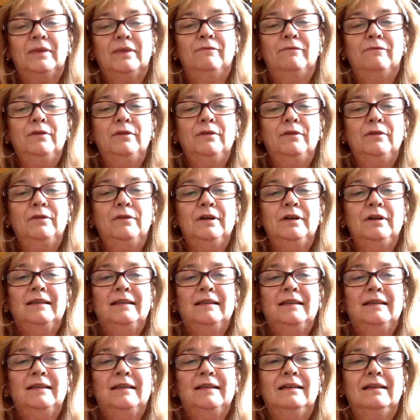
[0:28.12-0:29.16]
worked
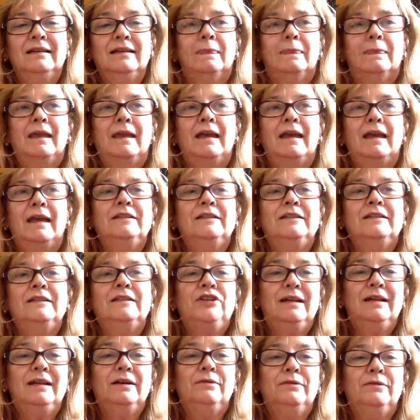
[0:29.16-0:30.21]
as a
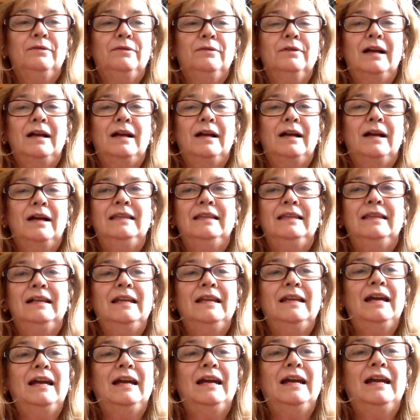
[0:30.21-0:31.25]
synagogue until
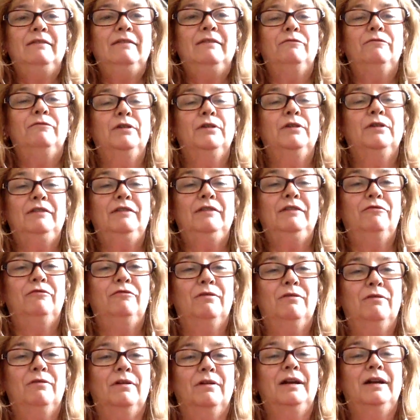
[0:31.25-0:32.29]

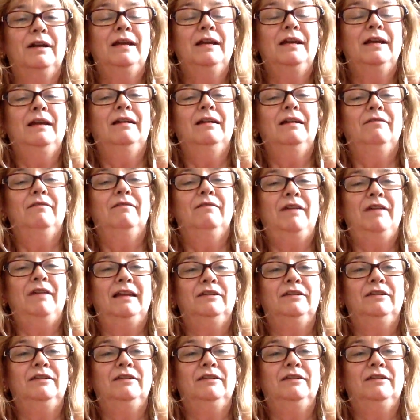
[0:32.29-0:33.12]
1944, when the